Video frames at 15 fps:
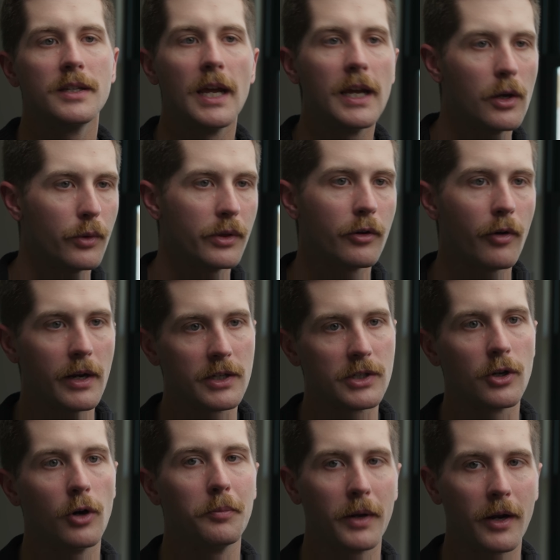take it with a grain of
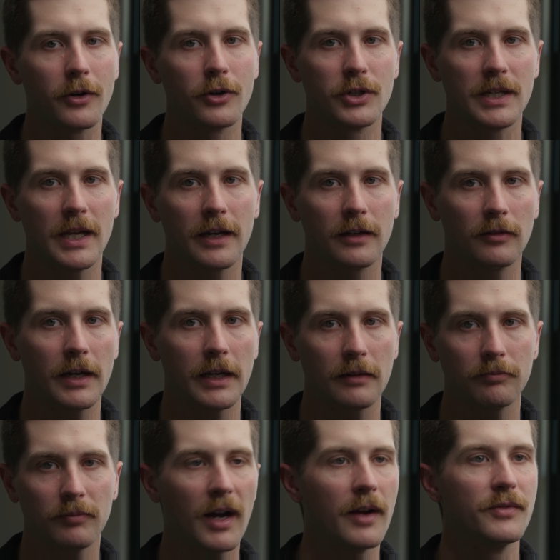salt, but understand like
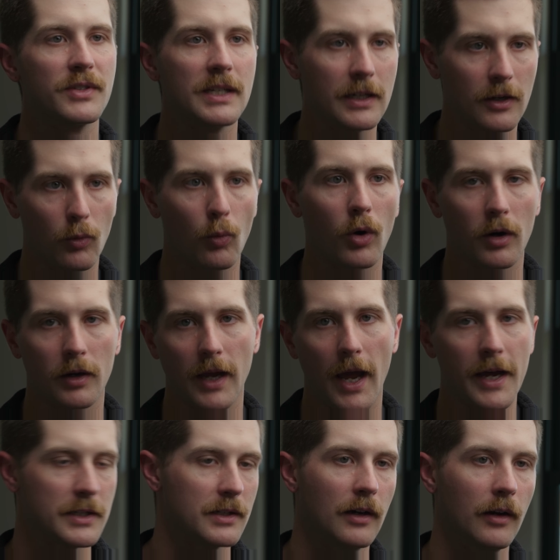I've seen it work
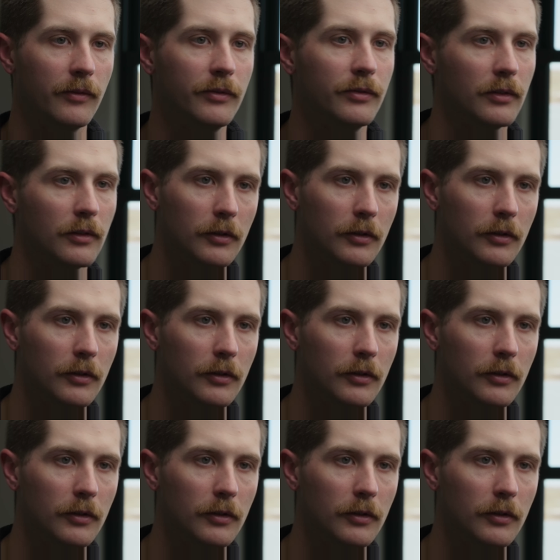as of